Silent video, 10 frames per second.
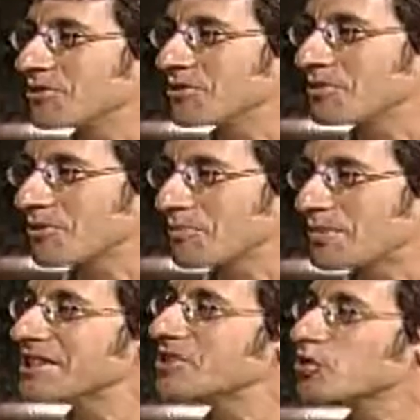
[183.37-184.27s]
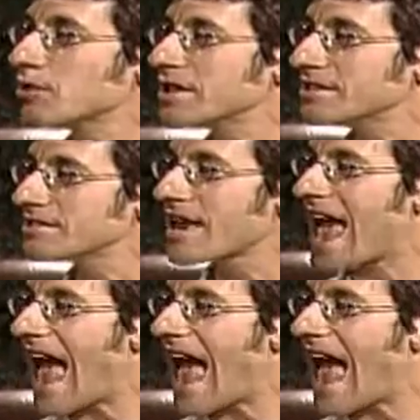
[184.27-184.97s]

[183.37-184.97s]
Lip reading: or been to Greece